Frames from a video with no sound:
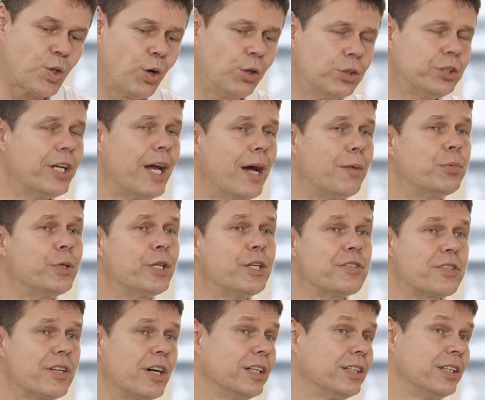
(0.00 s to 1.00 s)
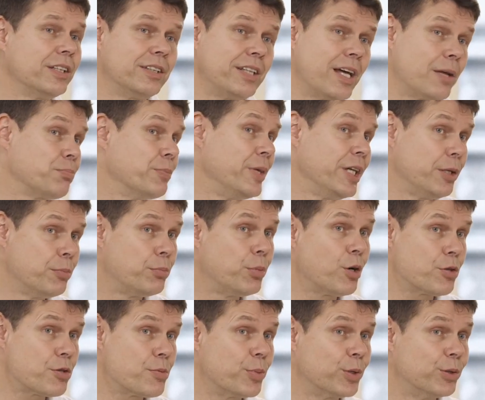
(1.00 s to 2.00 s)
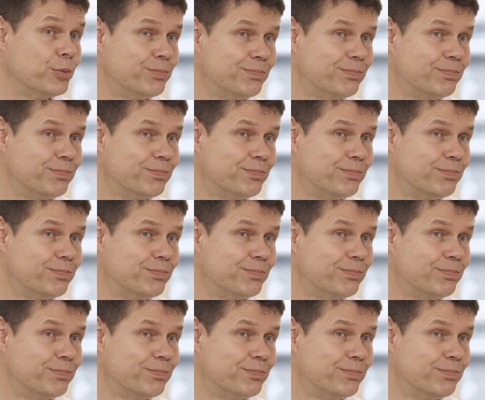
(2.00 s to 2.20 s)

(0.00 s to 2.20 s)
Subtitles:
on the employee side, and that made it possible.